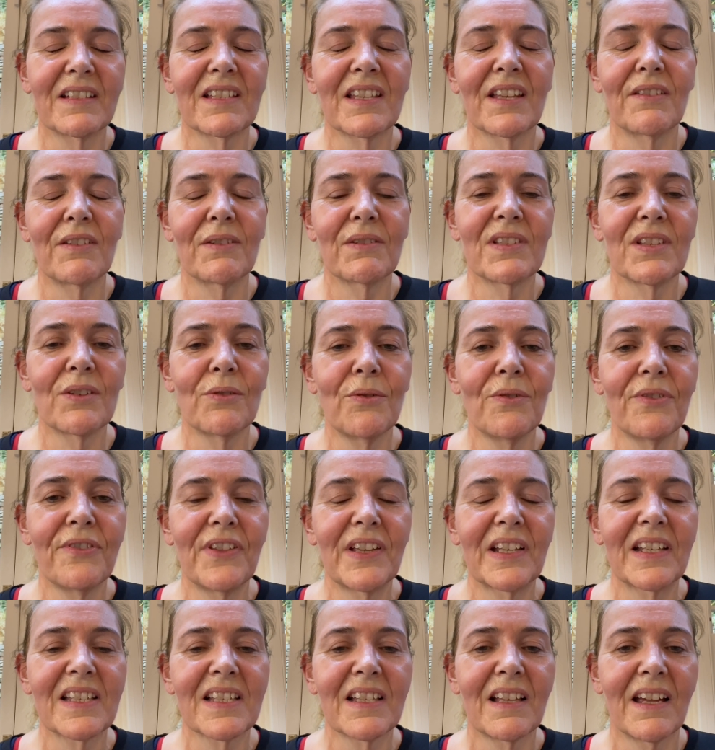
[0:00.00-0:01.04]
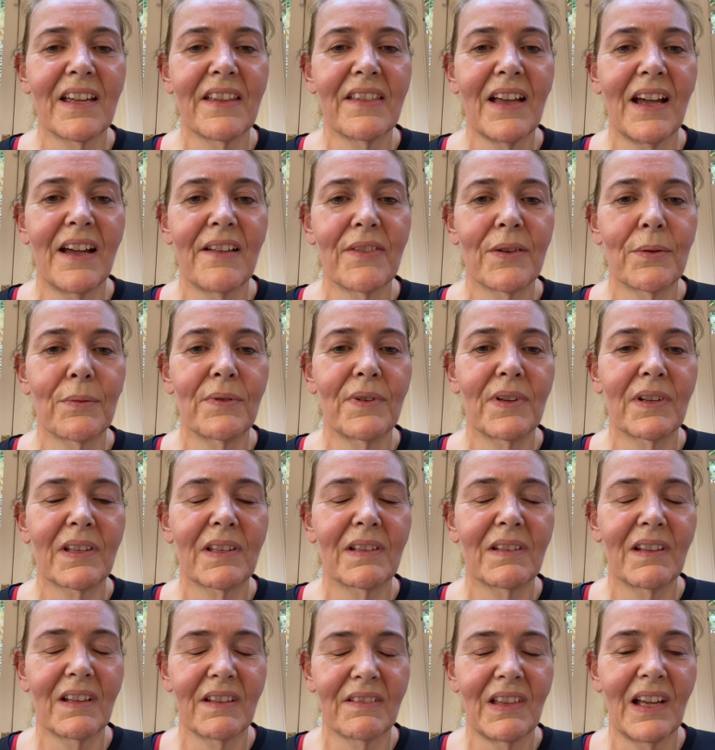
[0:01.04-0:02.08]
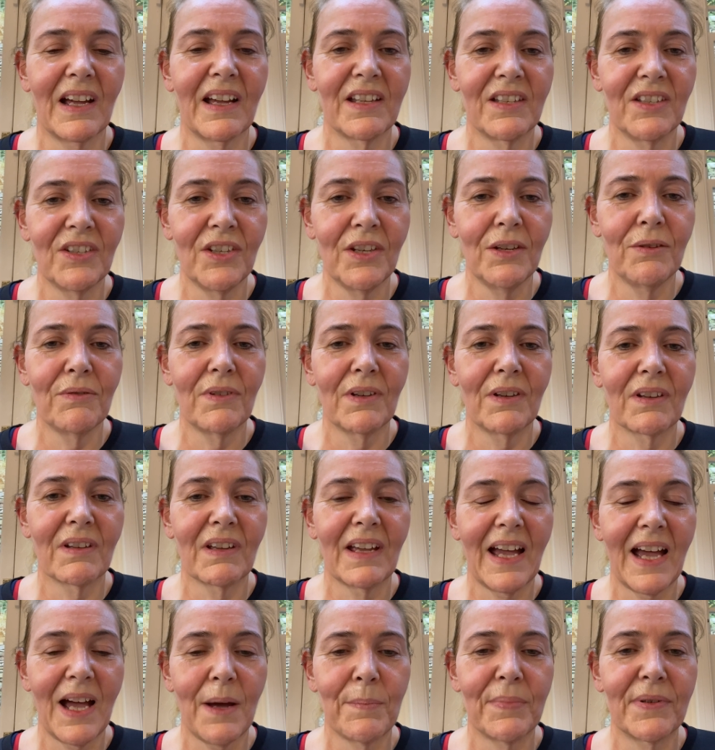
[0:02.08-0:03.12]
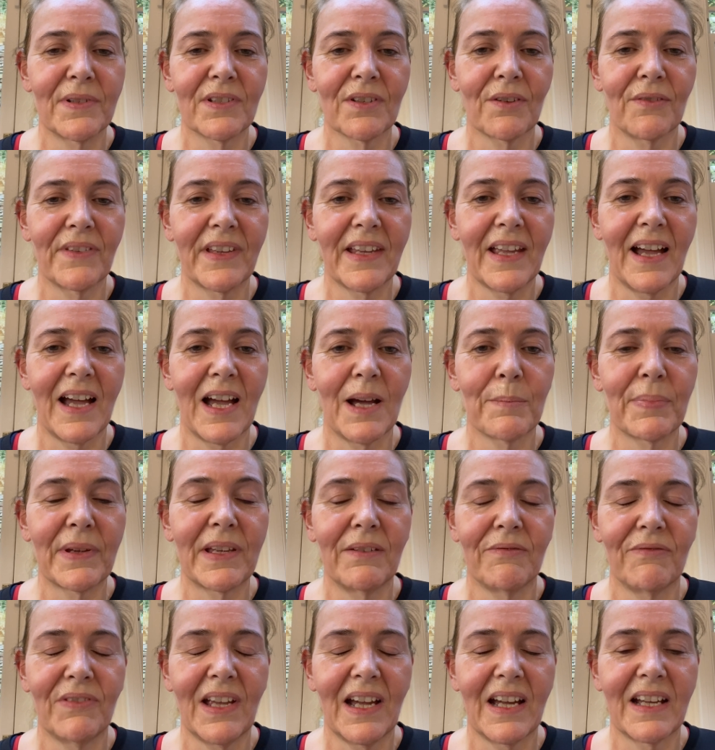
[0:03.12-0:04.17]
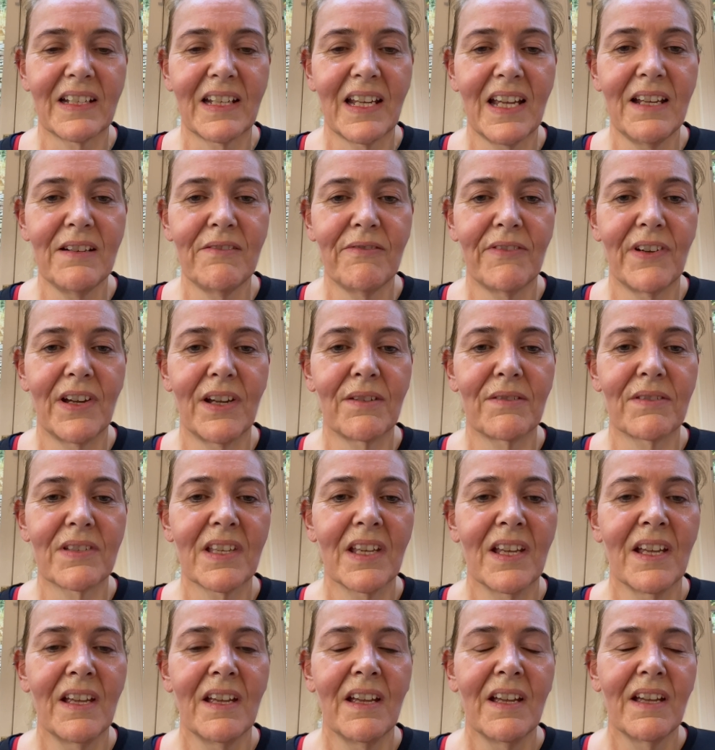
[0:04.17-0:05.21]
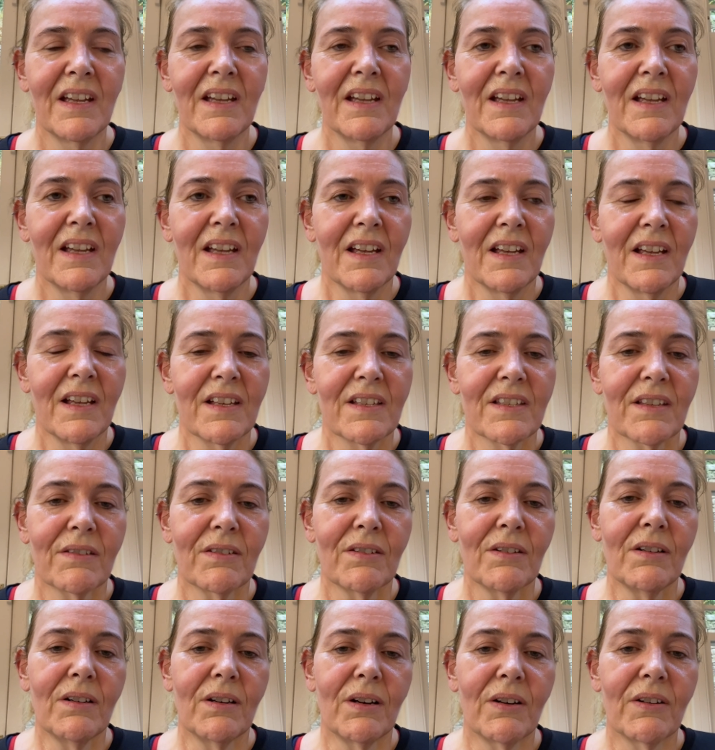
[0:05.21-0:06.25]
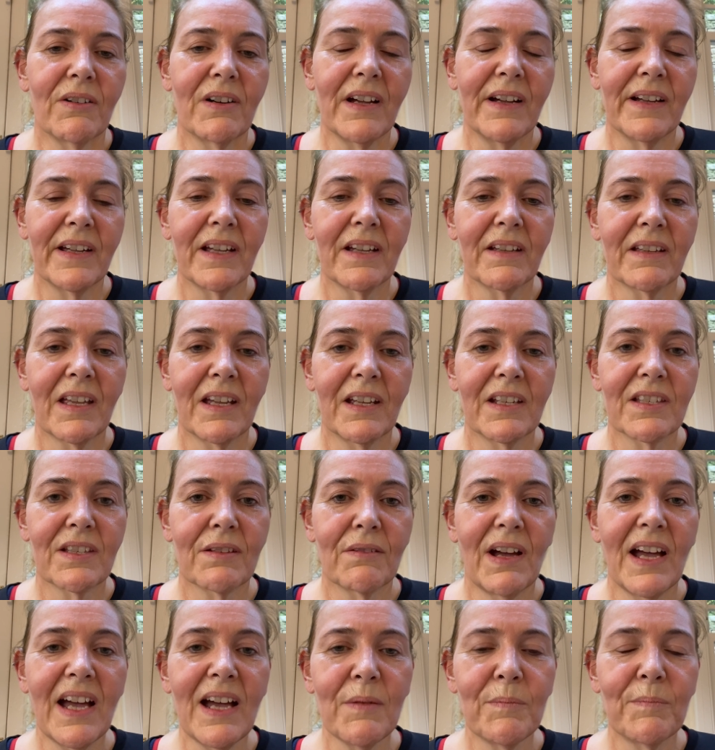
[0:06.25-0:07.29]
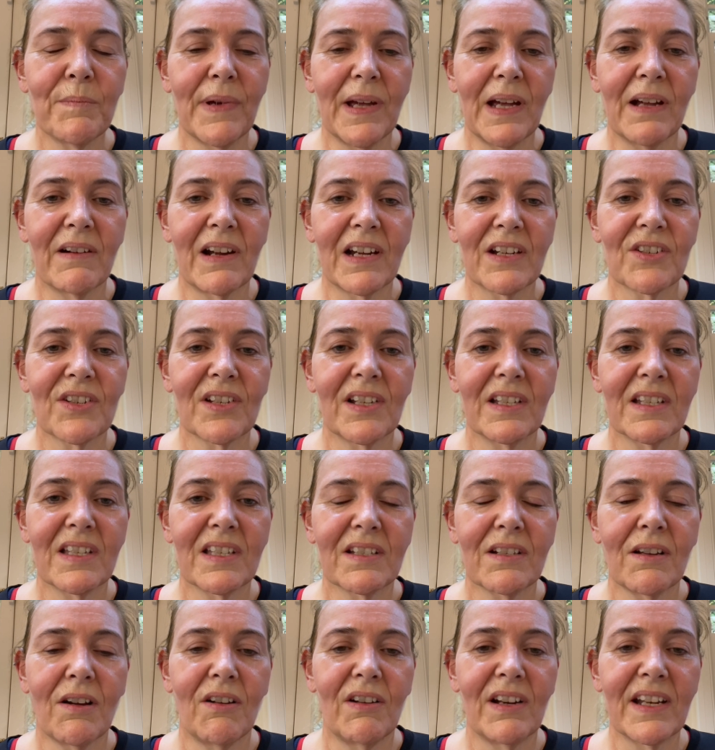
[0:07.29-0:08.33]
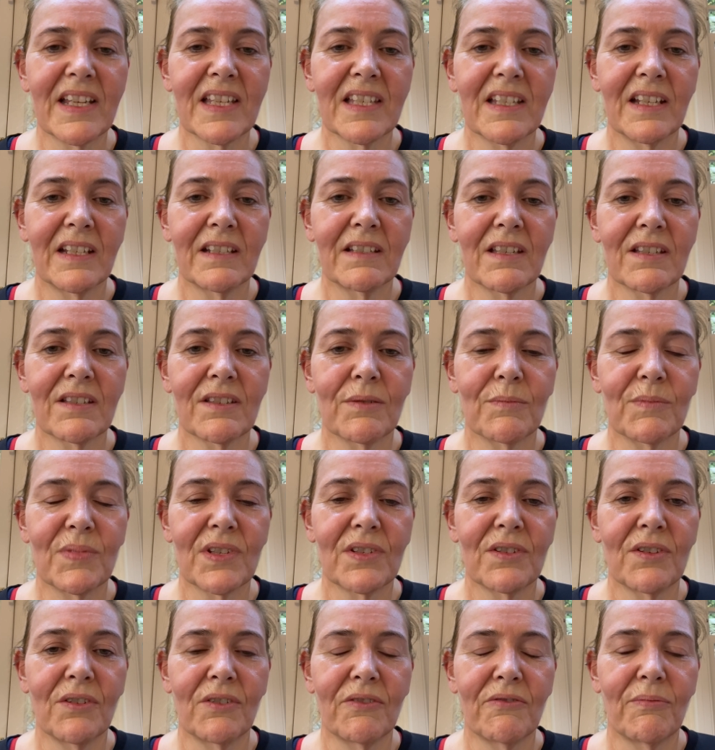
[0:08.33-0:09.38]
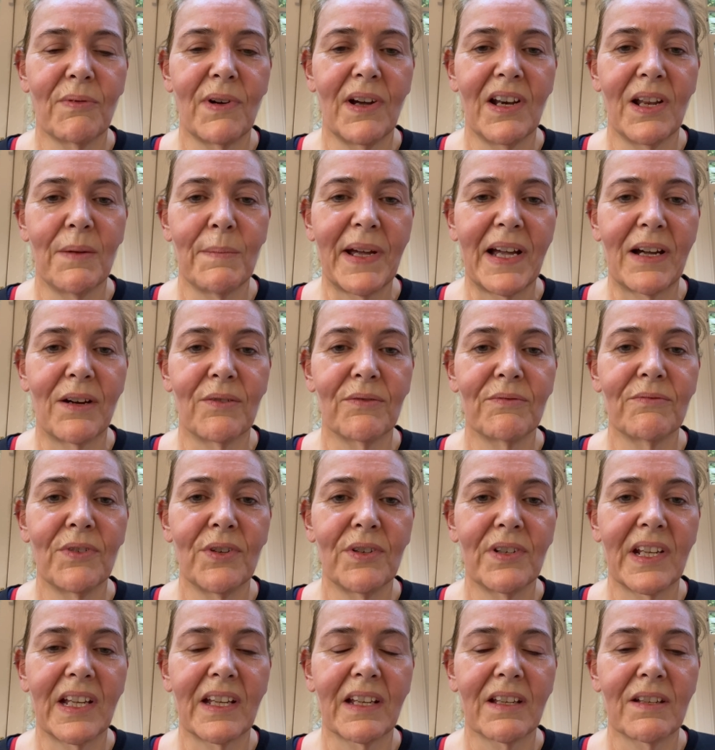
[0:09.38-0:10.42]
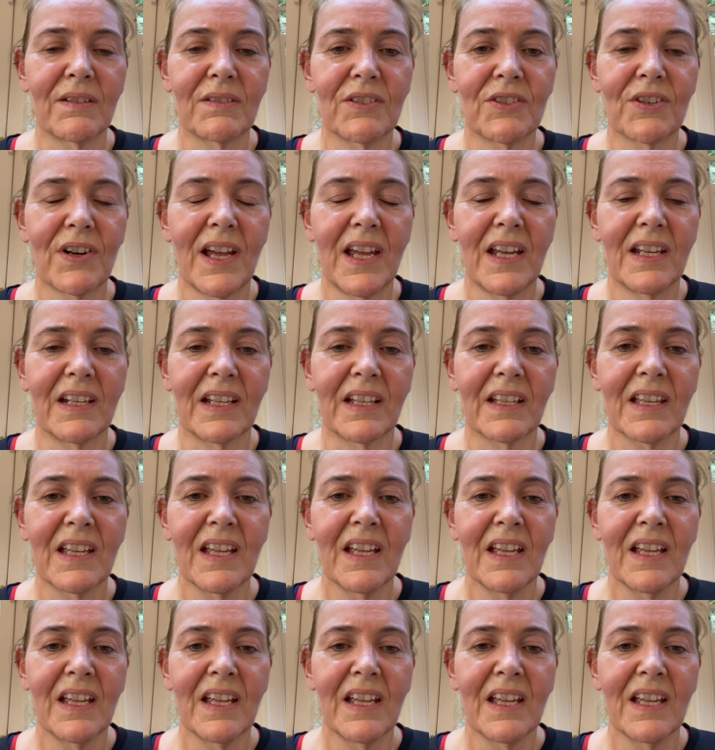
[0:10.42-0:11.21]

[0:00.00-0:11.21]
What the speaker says: So there's all things like that I knew that happened on the app if you had headphones. So I thought, oh, right, okay, so I had better actually start listening to some stuff while I'm out running and training.